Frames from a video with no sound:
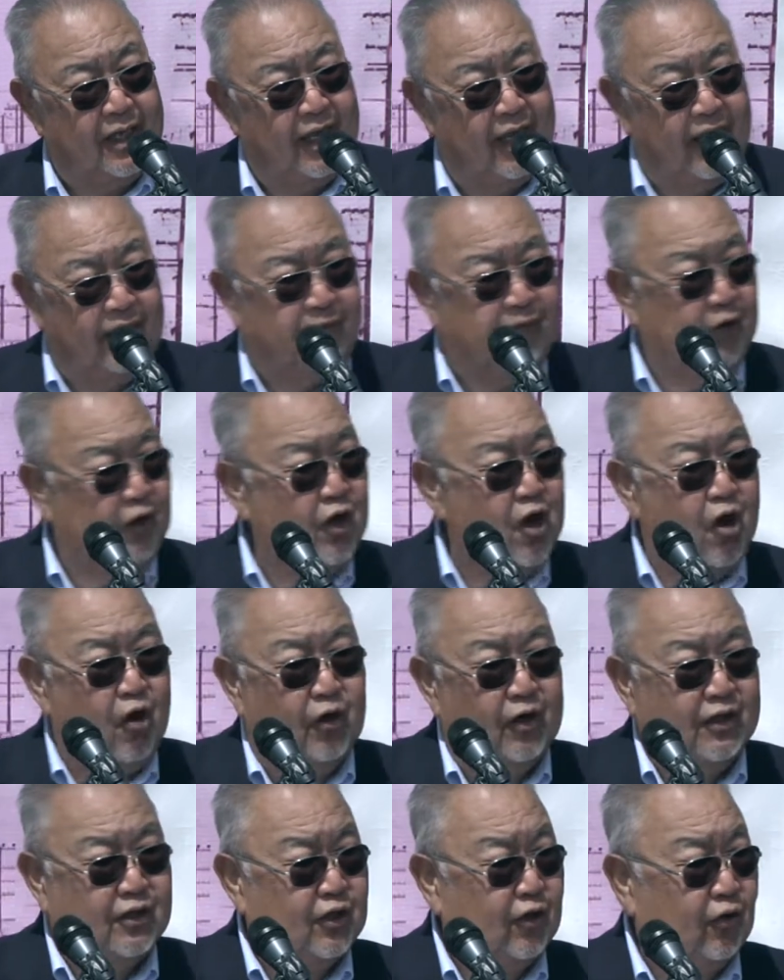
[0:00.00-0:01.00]
If you
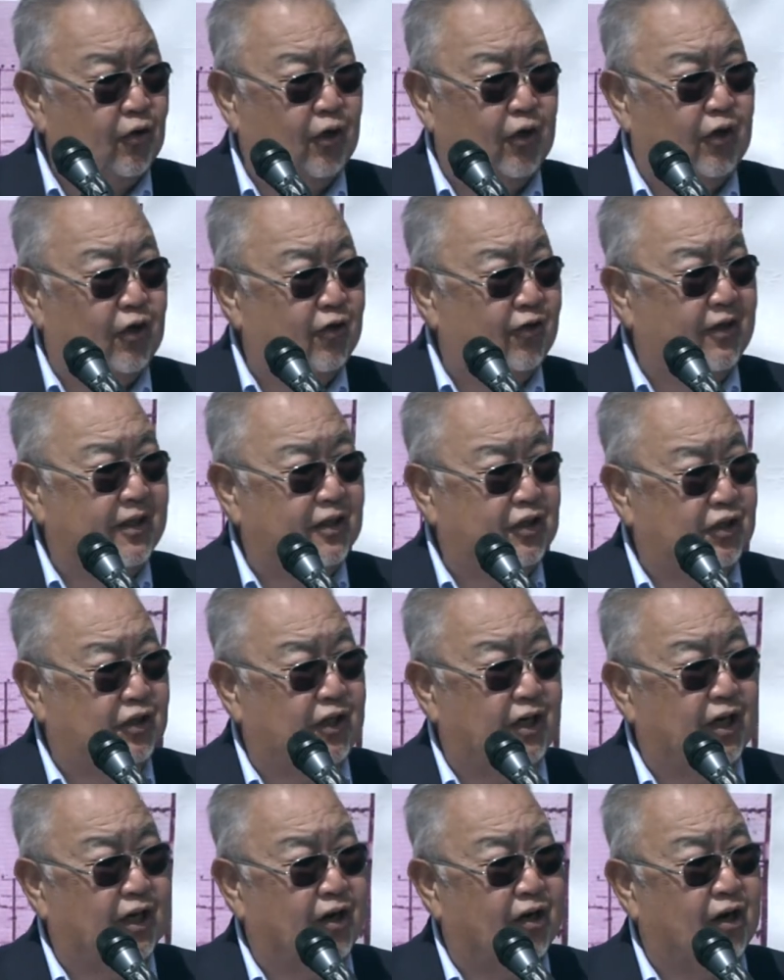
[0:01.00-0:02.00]
notice, earlier this
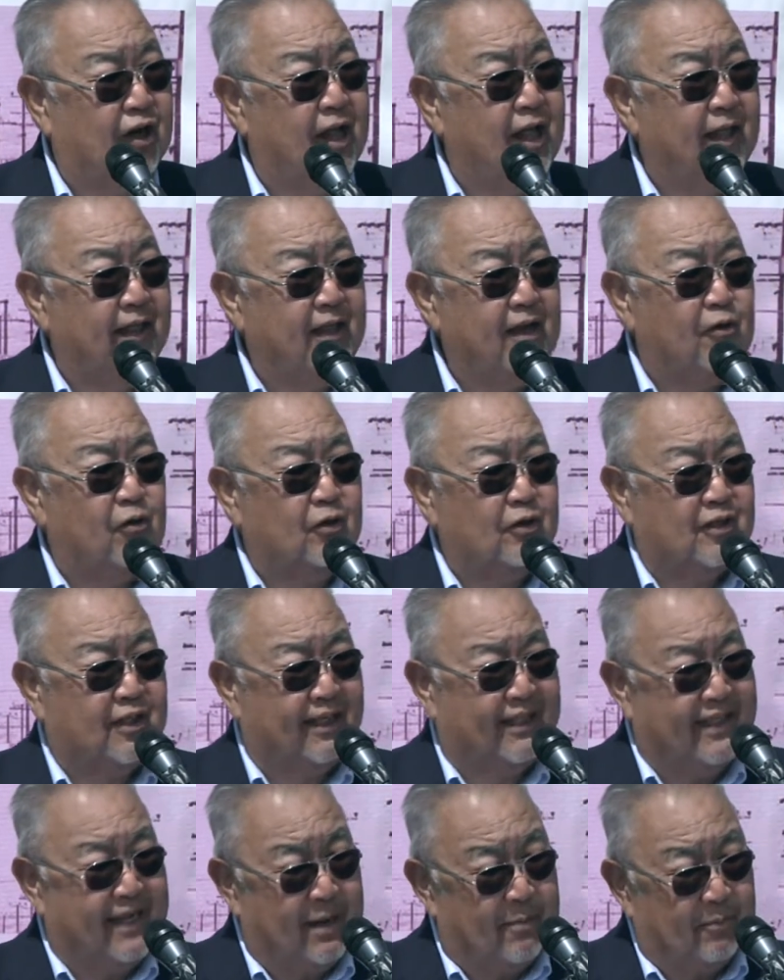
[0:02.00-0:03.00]
year, there was a
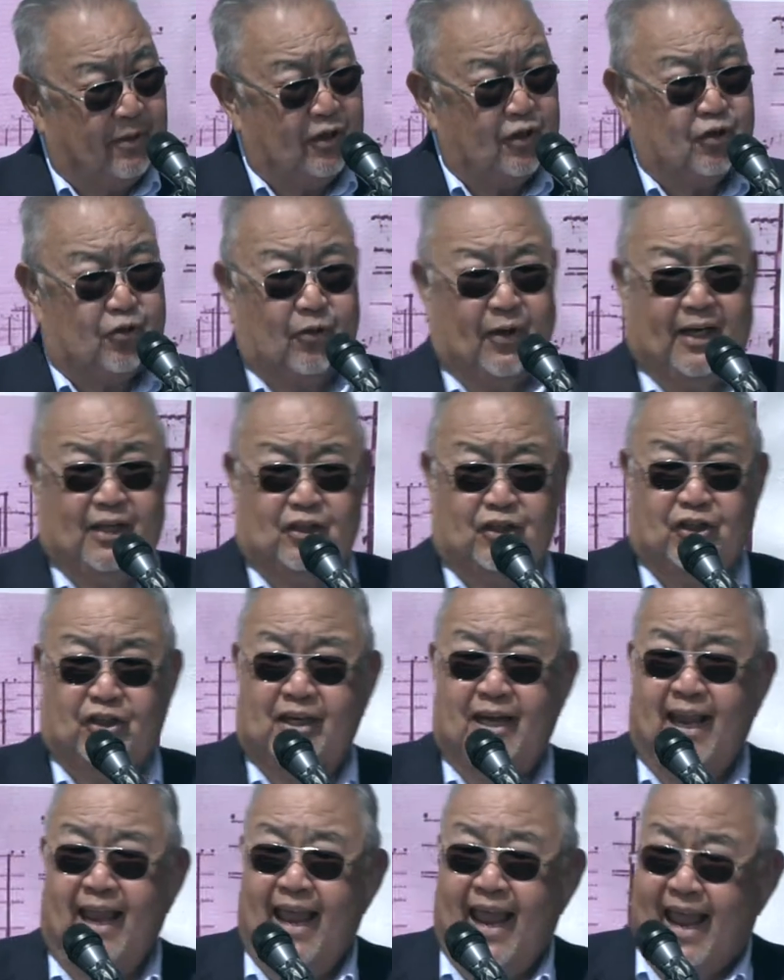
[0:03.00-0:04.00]
demonstration
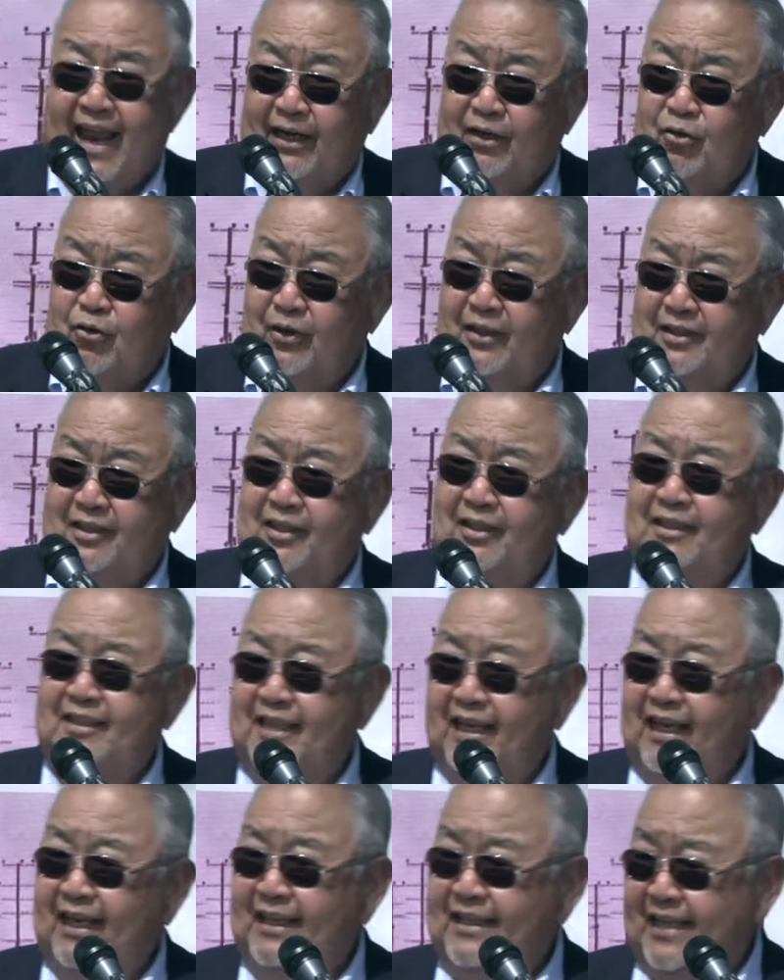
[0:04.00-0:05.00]
at Crystal
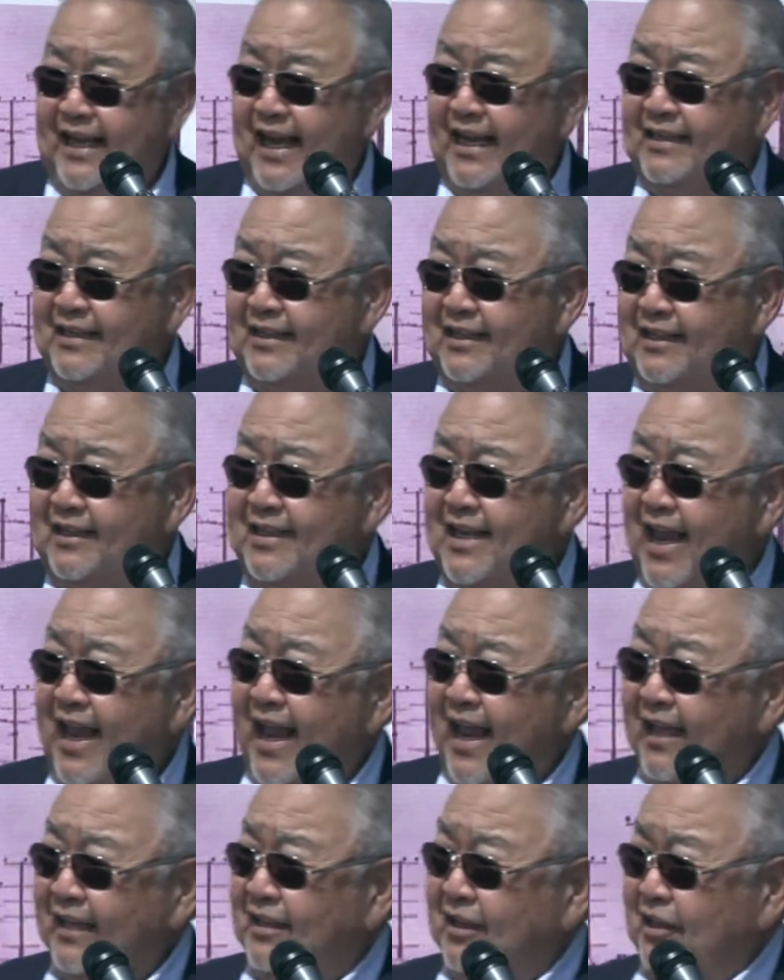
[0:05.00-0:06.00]
City, Texas,
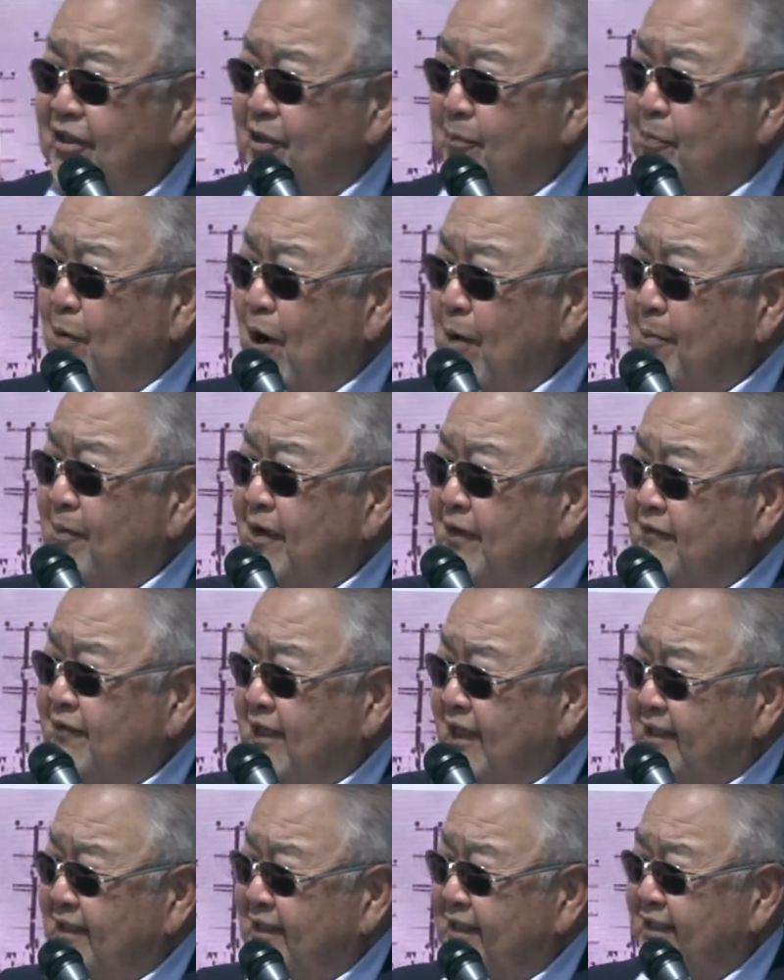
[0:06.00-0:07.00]
at the Department of
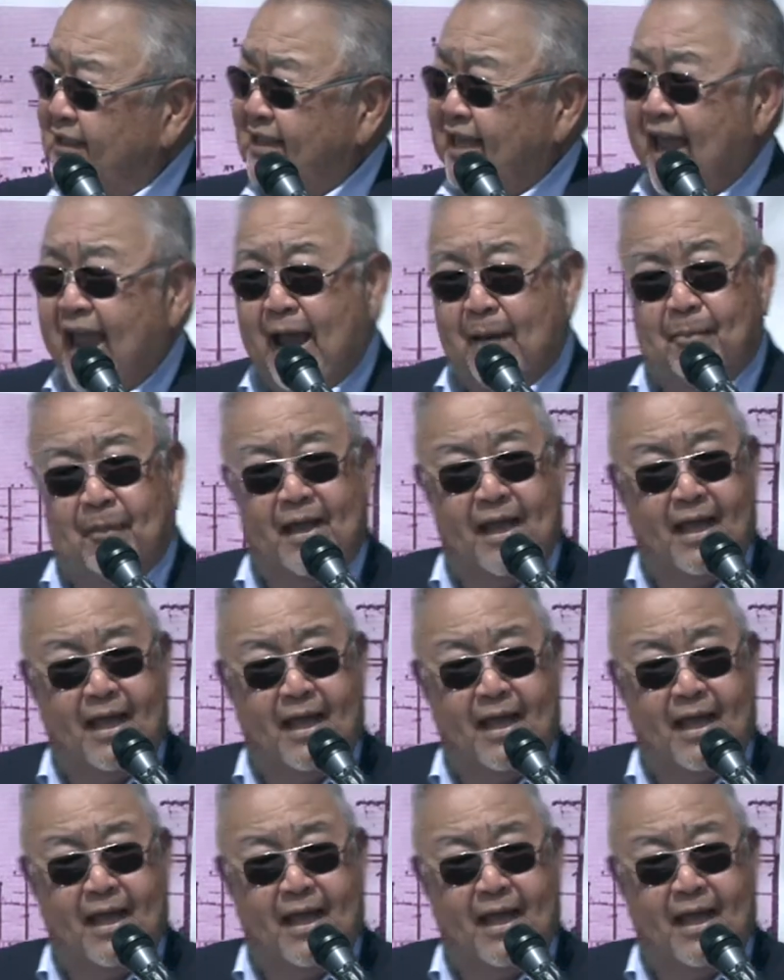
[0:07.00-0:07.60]
Justice camp.